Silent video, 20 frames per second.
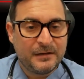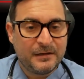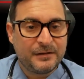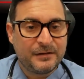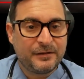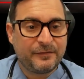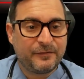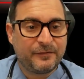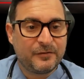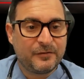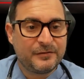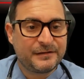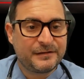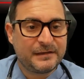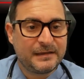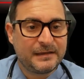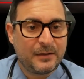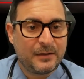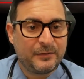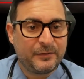The first thing
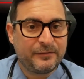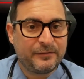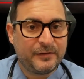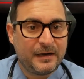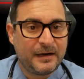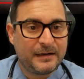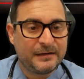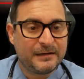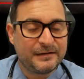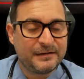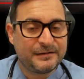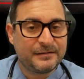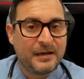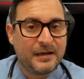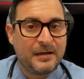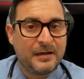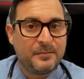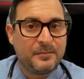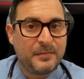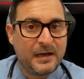that we find is
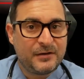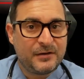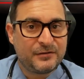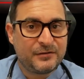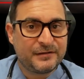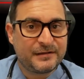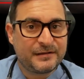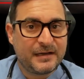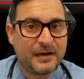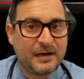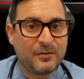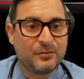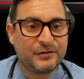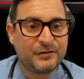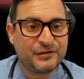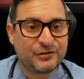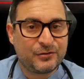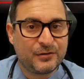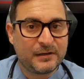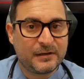patients get
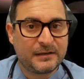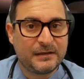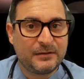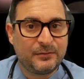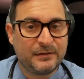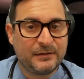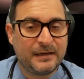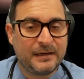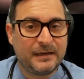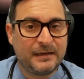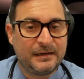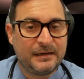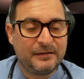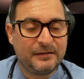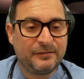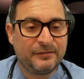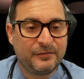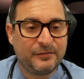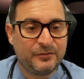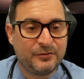restricted when they eat
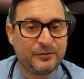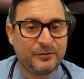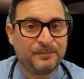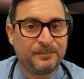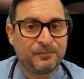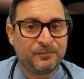food.